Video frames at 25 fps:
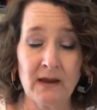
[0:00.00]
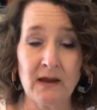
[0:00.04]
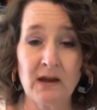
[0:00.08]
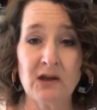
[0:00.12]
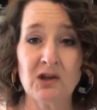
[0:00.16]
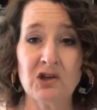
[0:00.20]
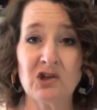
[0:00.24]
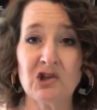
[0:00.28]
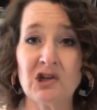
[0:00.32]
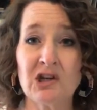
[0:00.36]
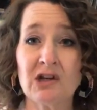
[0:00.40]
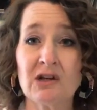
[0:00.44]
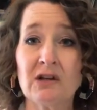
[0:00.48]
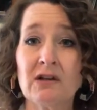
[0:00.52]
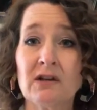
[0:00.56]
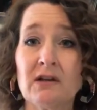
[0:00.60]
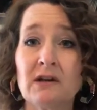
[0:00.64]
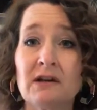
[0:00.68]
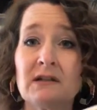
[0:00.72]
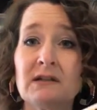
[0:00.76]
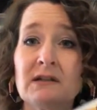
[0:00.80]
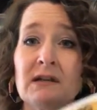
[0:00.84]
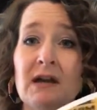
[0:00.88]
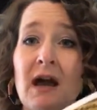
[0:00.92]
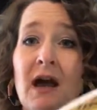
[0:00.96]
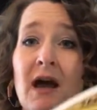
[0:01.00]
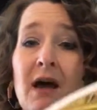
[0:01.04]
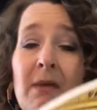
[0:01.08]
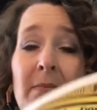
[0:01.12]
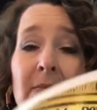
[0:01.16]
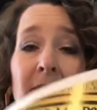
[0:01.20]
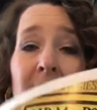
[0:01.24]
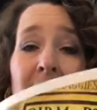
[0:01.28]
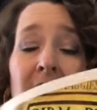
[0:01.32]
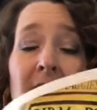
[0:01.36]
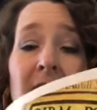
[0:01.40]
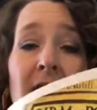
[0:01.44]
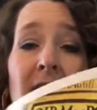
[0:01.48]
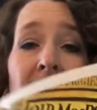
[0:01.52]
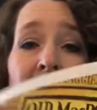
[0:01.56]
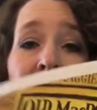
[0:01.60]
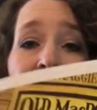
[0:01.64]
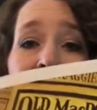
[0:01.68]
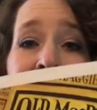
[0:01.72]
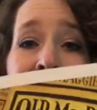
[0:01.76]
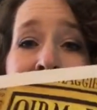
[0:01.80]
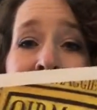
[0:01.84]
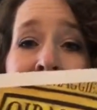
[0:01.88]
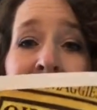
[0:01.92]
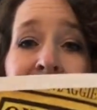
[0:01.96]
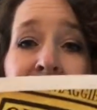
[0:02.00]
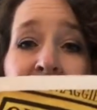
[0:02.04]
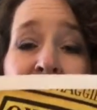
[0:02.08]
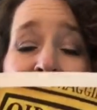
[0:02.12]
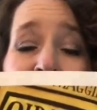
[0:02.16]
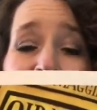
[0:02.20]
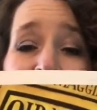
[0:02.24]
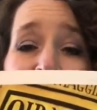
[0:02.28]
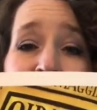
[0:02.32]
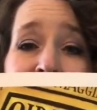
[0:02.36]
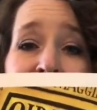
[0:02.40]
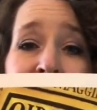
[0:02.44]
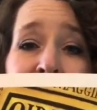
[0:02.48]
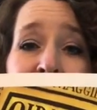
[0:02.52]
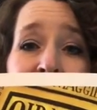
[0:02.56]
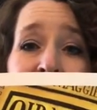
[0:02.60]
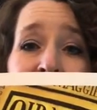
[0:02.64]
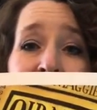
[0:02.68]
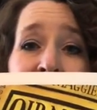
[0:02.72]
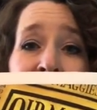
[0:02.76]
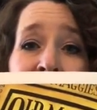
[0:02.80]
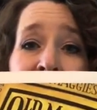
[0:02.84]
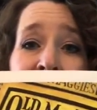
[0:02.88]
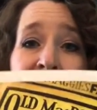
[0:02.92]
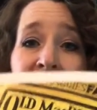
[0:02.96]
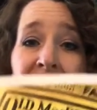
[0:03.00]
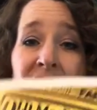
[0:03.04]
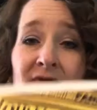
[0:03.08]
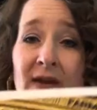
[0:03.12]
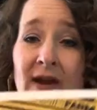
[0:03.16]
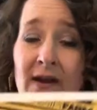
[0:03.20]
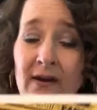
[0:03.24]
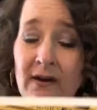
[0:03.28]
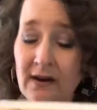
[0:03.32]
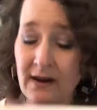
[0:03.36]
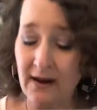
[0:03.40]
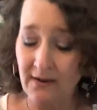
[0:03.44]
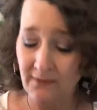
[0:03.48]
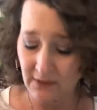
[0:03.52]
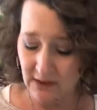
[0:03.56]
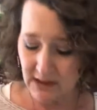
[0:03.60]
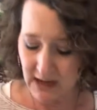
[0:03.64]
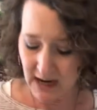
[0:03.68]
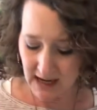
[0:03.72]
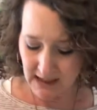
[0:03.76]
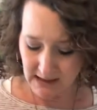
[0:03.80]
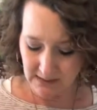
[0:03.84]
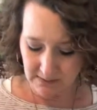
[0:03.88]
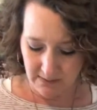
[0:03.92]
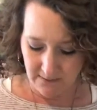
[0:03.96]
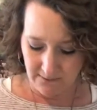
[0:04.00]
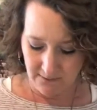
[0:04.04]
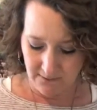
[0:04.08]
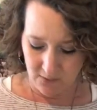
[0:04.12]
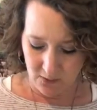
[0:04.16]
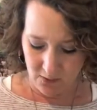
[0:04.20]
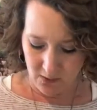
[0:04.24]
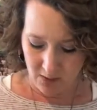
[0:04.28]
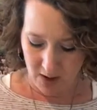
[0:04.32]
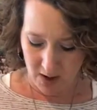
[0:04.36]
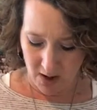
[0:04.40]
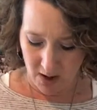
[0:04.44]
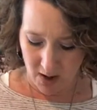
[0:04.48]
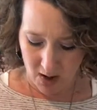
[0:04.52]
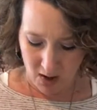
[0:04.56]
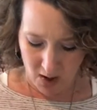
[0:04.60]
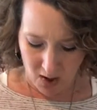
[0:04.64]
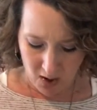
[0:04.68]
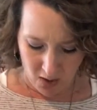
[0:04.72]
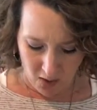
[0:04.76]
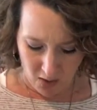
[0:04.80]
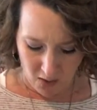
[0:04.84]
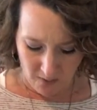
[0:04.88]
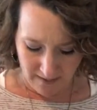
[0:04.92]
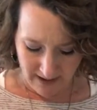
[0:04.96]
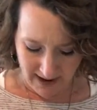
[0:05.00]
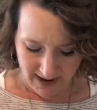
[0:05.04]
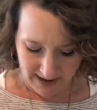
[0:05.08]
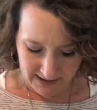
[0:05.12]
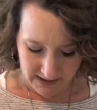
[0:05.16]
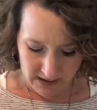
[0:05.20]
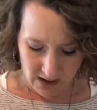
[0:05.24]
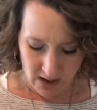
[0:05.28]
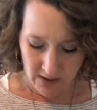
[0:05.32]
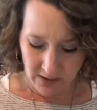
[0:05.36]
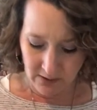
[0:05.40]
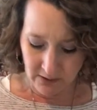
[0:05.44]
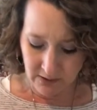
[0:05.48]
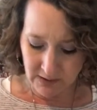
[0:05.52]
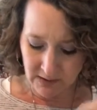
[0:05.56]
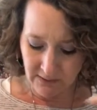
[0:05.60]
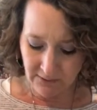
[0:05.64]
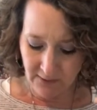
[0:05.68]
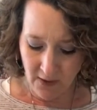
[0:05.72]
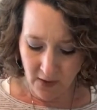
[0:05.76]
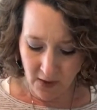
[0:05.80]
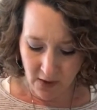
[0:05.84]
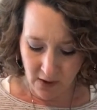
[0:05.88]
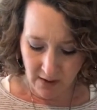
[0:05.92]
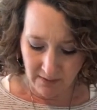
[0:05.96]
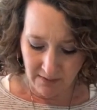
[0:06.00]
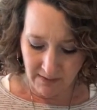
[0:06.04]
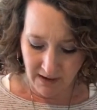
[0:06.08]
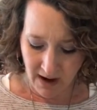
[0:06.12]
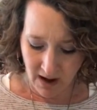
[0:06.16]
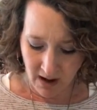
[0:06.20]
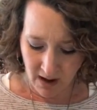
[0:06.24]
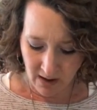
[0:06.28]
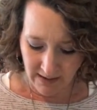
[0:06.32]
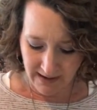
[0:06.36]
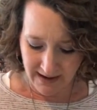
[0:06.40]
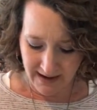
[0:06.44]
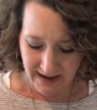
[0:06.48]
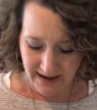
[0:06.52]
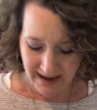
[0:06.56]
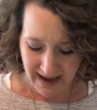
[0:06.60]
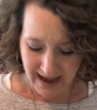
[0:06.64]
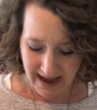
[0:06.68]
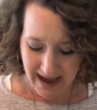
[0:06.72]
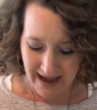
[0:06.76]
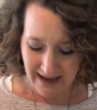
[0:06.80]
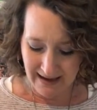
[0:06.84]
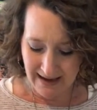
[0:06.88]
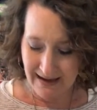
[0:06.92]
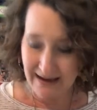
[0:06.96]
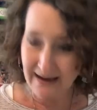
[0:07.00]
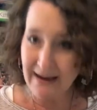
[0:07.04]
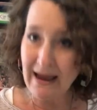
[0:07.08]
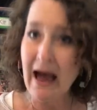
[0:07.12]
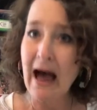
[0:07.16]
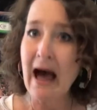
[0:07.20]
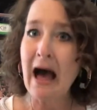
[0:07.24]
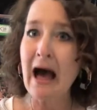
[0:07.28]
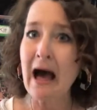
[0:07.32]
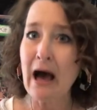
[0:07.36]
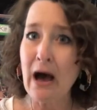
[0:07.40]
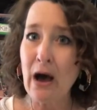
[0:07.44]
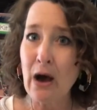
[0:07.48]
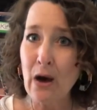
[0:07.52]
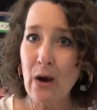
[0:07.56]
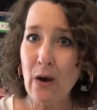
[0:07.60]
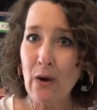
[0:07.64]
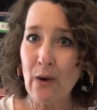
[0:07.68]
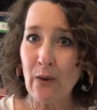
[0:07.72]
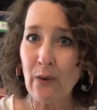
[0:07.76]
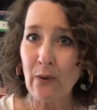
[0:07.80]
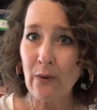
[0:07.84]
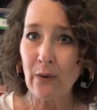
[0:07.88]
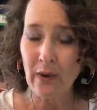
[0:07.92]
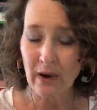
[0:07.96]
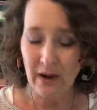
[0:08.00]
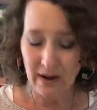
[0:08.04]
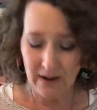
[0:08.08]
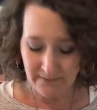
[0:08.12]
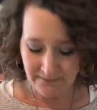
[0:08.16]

She looked up an advertisement and she found an advertisement for Old MacDonald's farm called E-I-E-I-O.